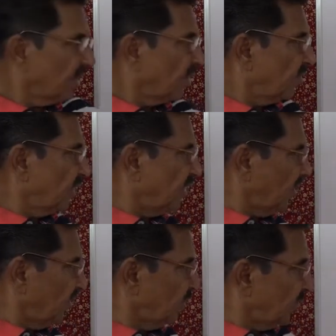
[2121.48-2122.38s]
When you
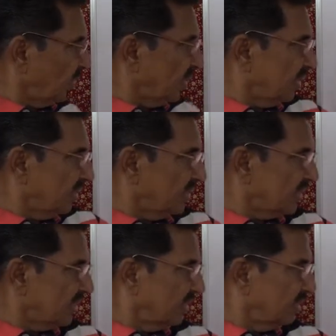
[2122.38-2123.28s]
have you did
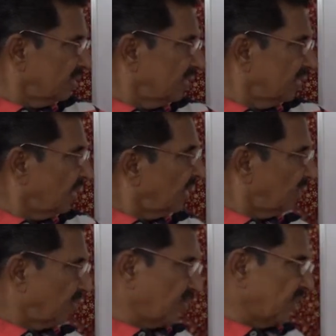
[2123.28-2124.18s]
this,
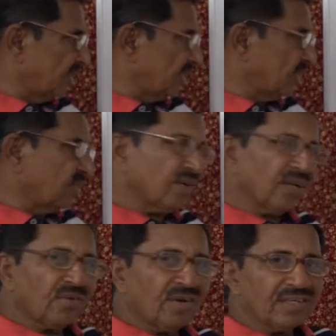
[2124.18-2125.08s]
this is not
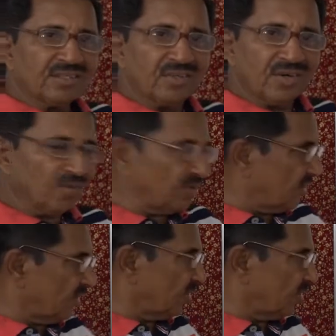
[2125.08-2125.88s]
required, it's not a question.